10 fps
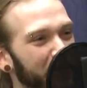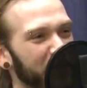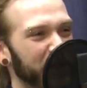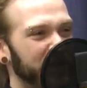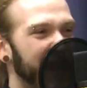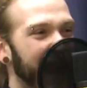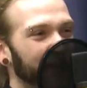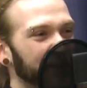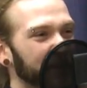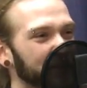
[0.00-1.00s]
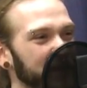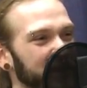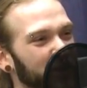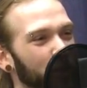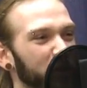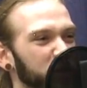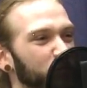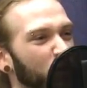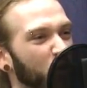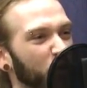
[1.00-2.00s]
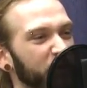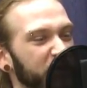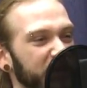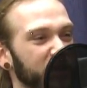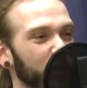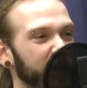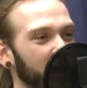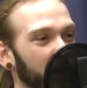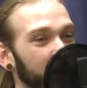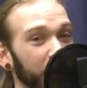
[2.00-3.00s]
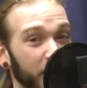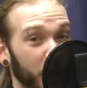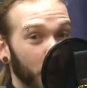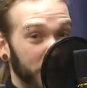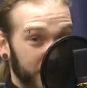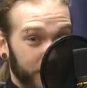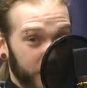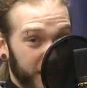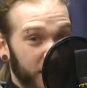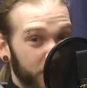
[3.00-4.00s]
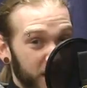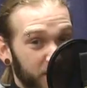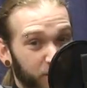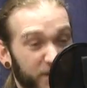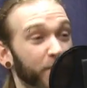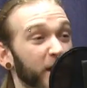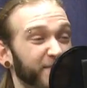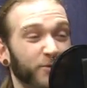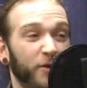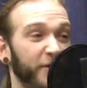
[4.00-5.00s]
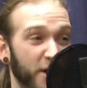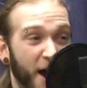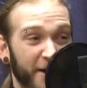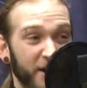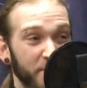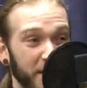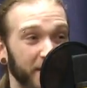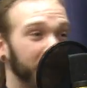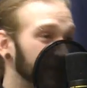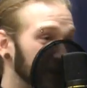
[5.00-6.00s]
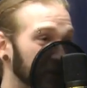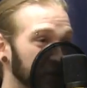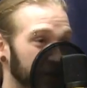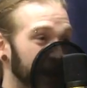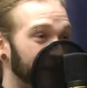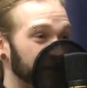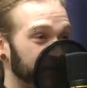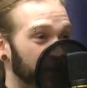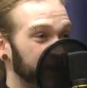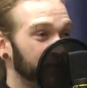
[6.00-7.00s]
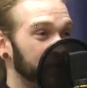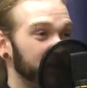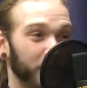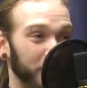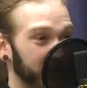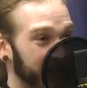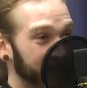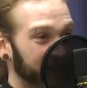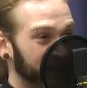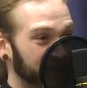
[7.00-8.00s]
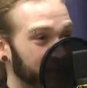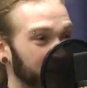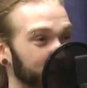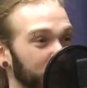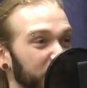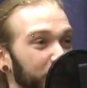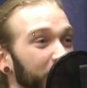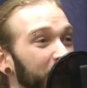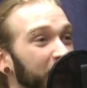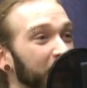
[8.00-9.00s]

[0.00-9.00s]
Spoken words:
there's now going to be so much more of this going on. No, people are going to be responsible, or they're not going to be. You know, you're going to have responsible people and you're going to have irresponsible people.